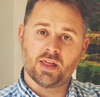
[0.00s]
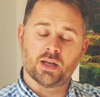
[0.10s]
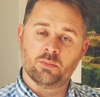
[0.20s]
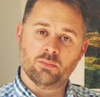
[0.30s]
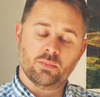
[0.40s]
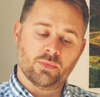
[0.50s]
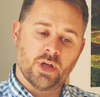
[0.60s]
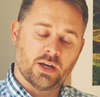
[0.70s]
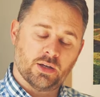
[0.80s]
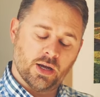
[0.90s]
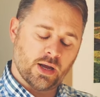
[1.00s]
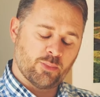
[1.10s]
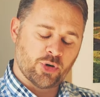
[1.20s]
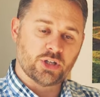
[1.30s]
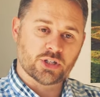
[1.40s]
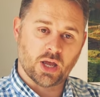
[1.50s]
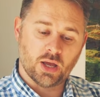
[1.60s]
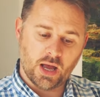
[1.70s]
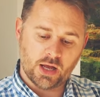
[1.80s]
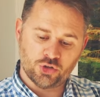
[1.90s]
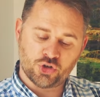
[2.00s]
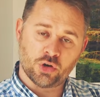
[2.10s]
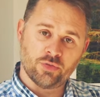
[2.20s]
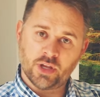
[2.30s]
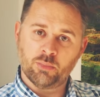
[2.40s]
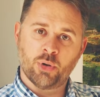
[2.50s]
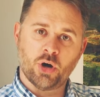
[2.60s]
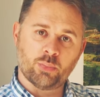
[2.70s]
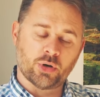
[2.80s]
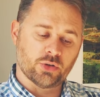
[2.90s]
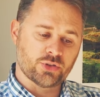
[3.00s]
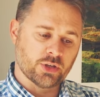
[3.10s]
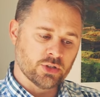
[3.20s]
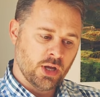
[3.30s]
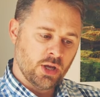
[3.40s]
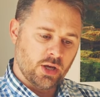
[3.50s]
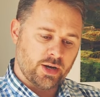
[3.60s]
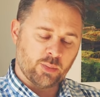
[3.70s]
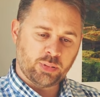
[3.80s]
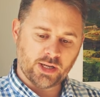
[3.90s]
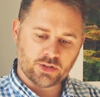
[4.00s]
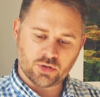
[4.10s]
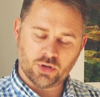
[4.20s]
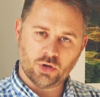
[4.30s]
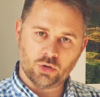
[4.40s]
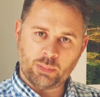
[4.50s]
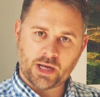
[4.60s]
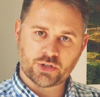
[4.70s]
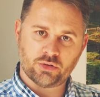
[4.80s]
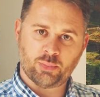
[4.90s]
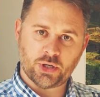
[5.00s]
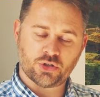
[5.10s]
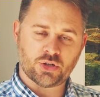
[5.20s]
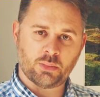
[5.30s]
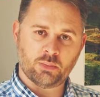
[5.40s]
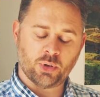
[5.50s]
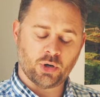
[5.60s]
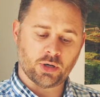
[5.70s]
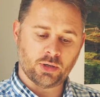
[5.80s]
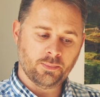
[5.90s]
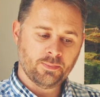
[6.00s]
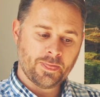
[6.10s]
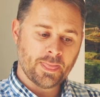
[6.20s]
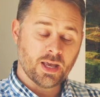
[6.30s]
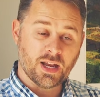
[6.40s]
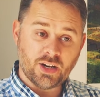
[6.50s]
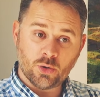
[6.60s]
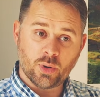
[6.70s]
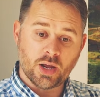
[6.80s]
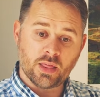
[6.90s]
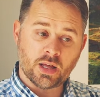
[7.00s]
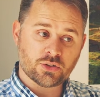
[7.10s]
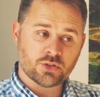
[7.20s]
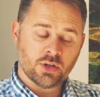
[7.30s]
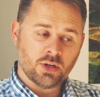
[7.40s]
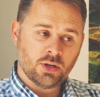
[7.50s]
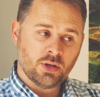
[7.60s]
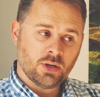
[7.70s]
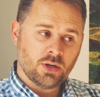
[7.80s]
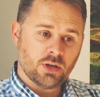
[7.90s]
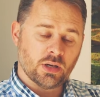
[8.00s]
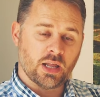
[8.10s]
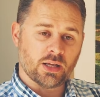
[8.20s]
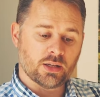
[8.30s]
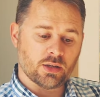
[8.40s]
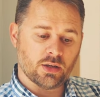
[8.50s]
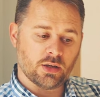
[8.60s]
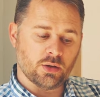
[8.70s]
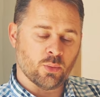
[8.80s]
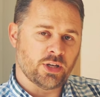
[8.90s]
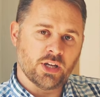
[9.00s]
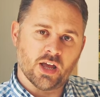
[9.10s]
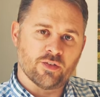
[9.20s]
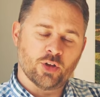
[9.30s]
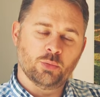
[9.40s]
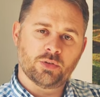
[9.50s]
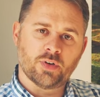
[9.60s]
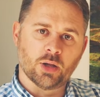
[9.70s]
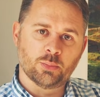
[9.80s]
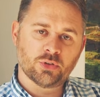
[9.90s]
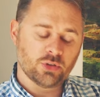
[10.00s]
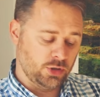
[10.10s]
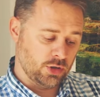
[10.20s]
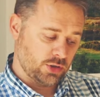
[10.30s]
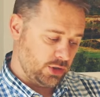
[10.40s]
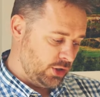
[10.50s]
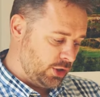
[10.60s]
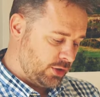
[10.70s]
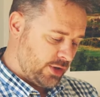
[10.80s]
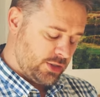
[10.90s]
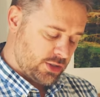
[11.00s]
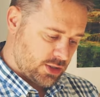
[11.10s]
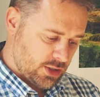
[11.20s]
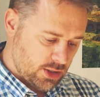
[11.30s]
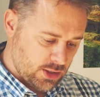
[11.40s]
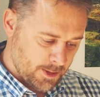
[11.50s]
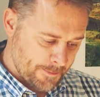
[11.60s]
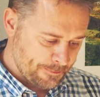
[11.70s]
that preset during the import process, and I apply it to the whole batch of pictures I'm importing. And in a way, that's like when you get a film developed, you can then see